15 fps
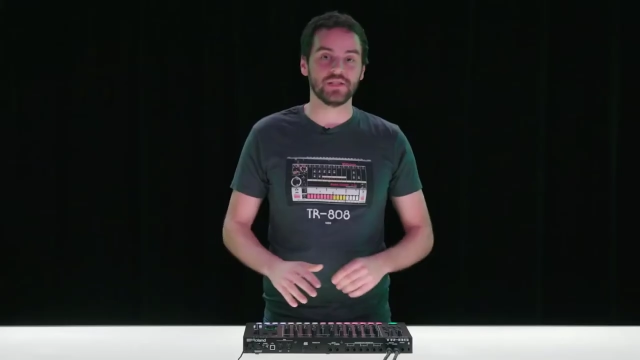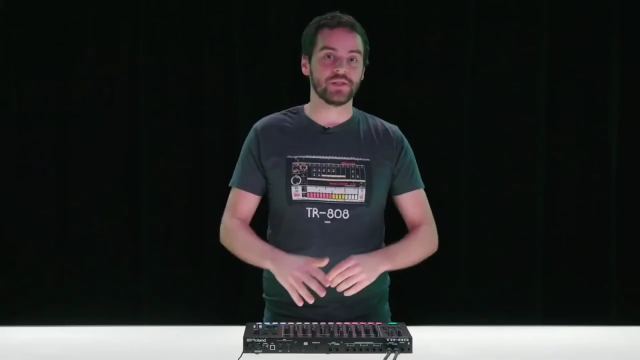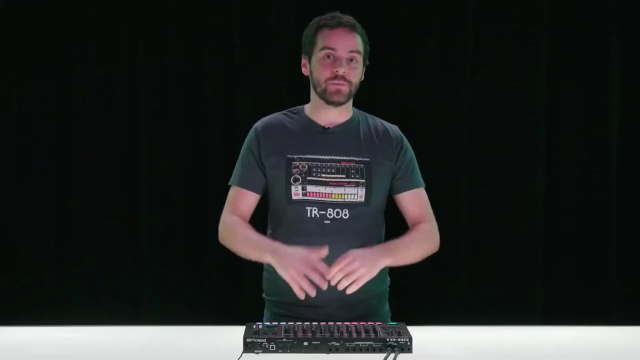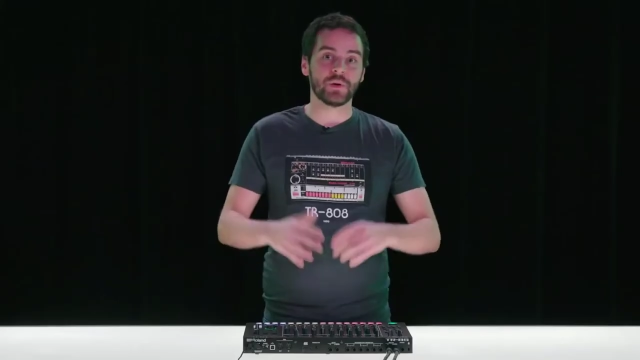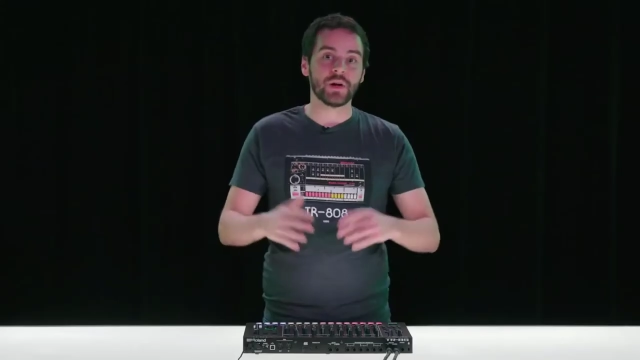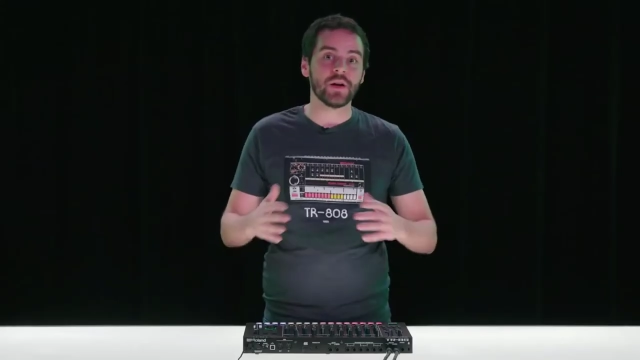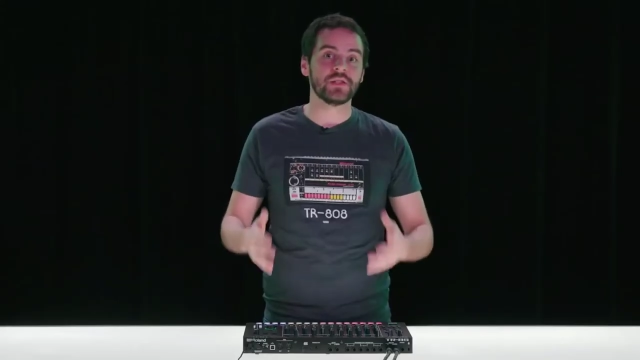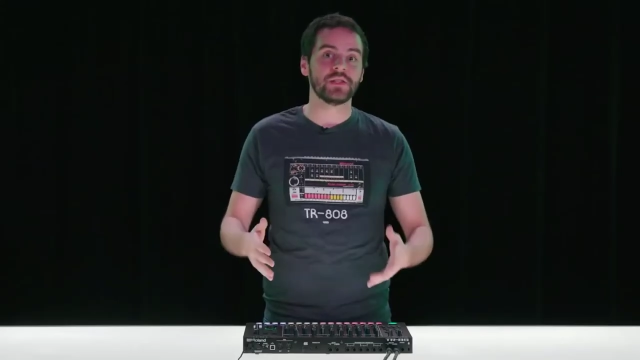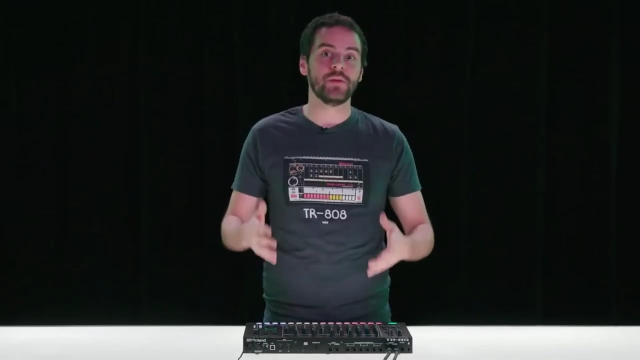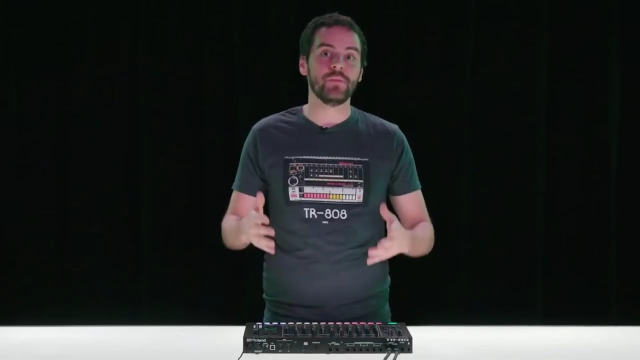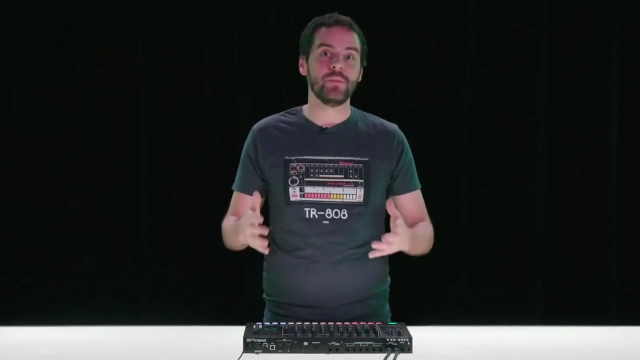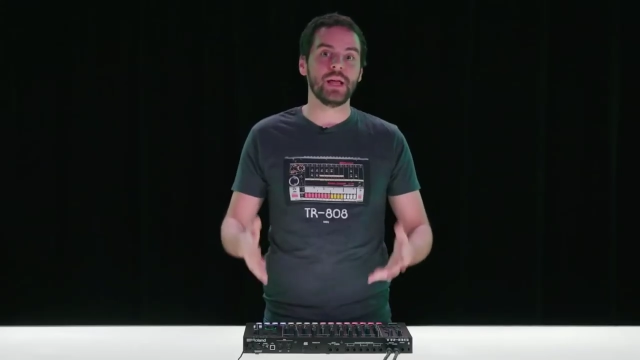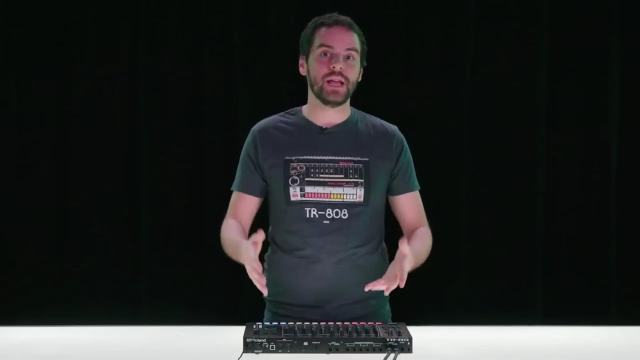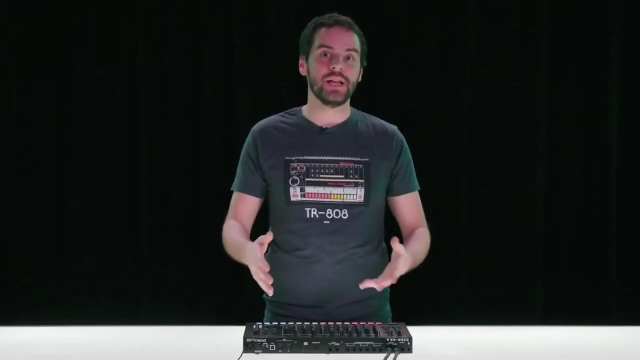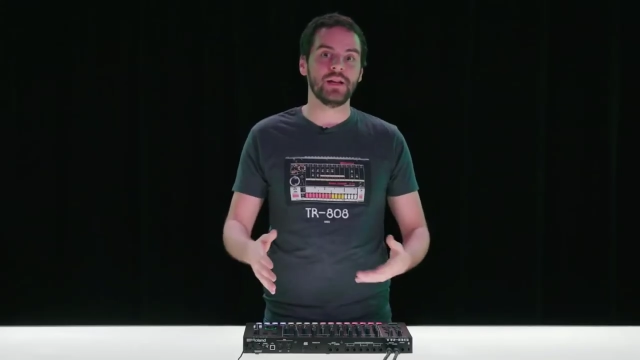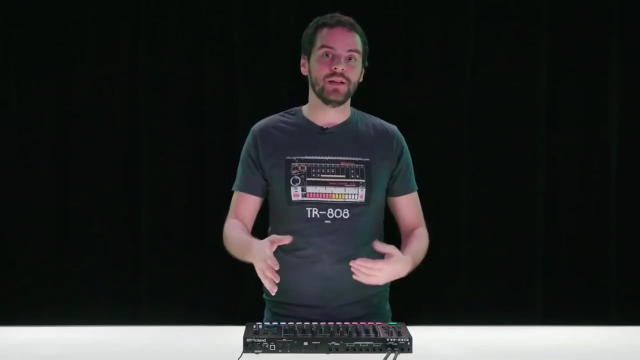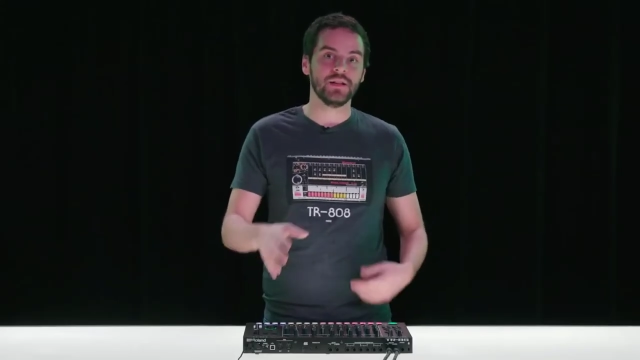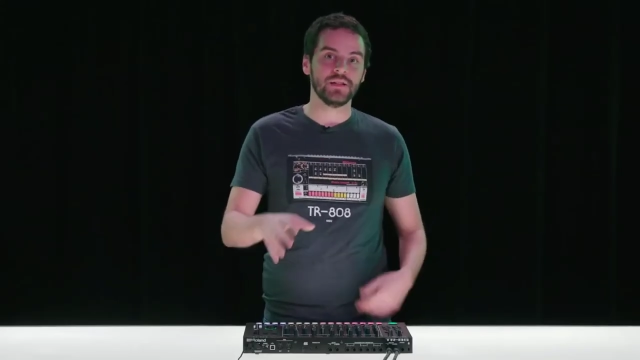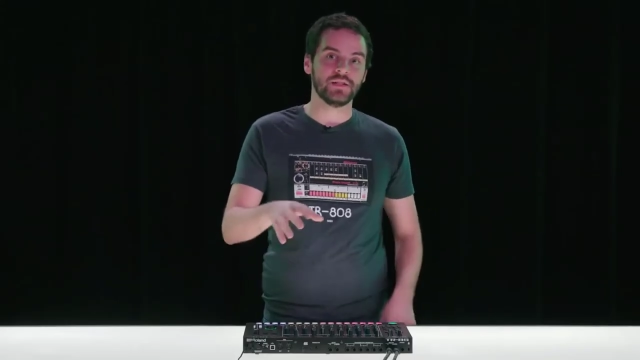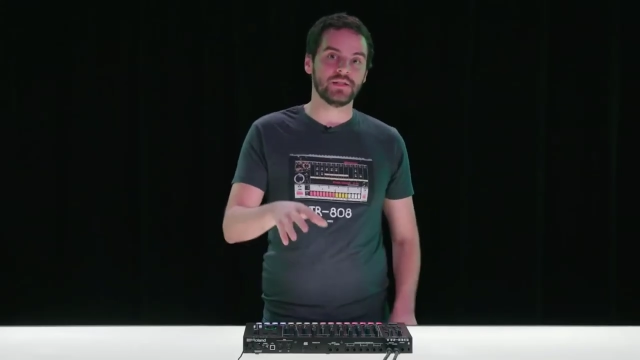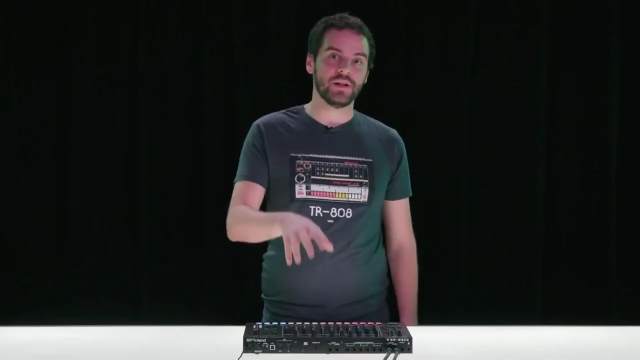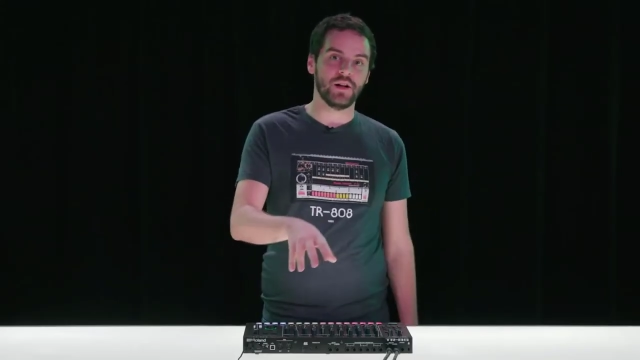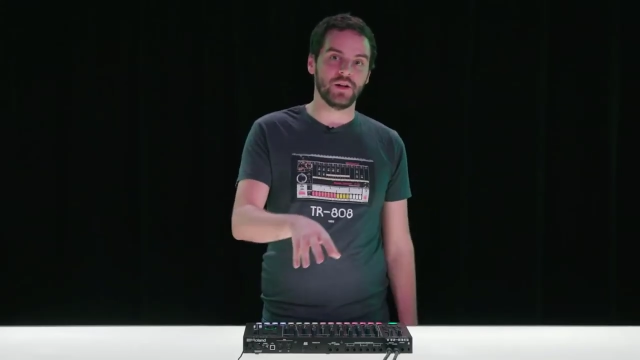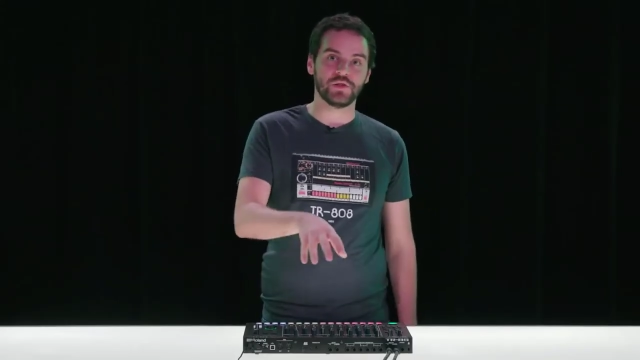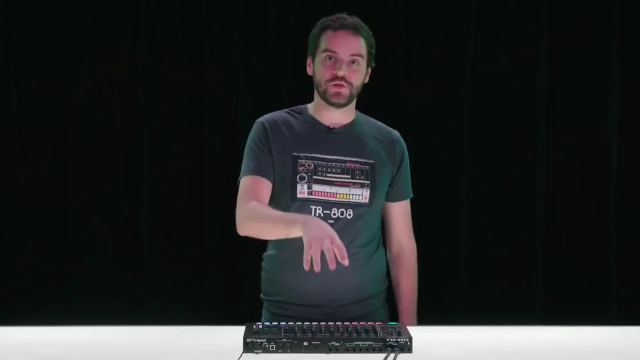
and some custom-made uh,